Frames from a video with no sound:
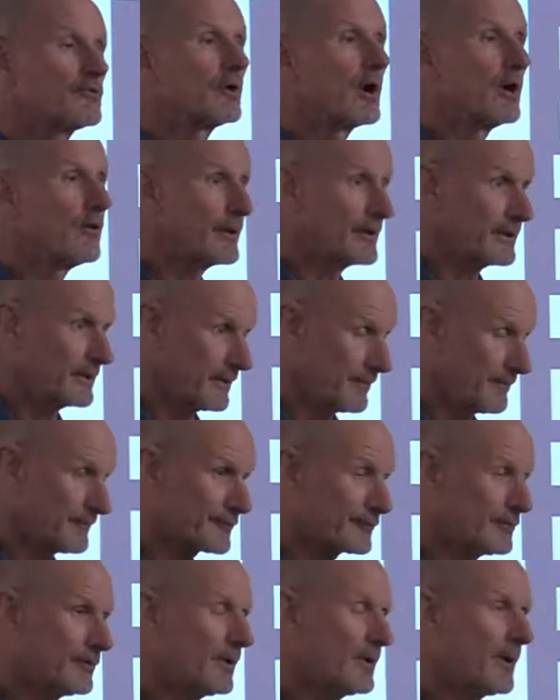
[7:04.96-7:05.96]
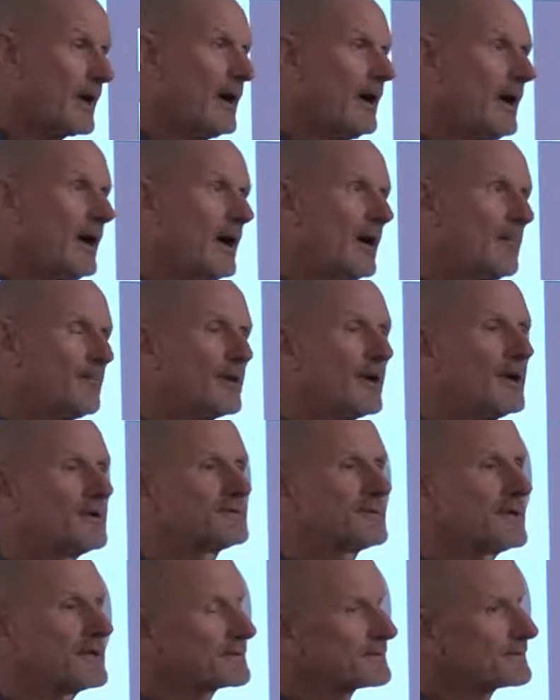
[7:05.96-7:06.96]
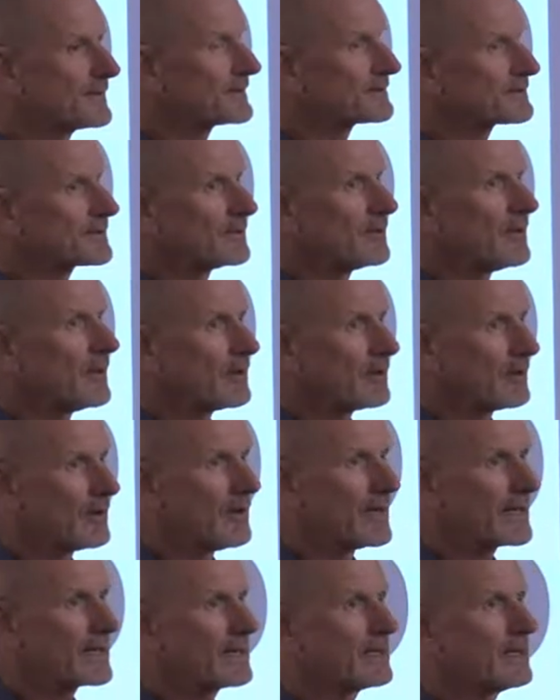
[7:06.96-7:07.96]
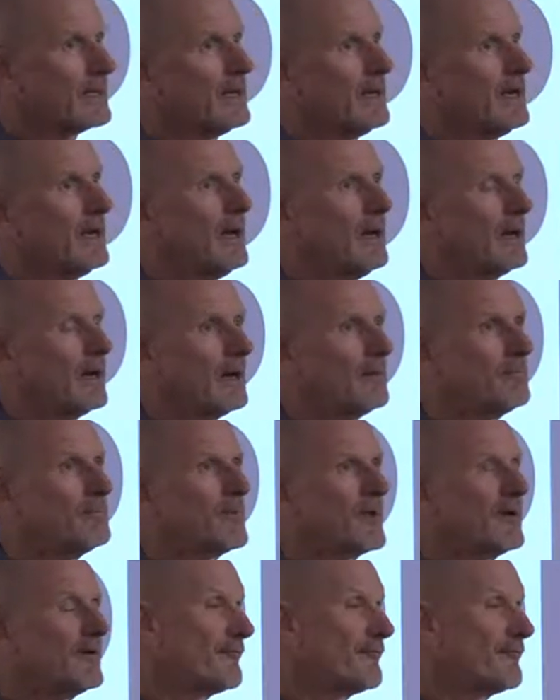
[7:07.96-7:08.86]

growing them through a, a, process that's a lot like um,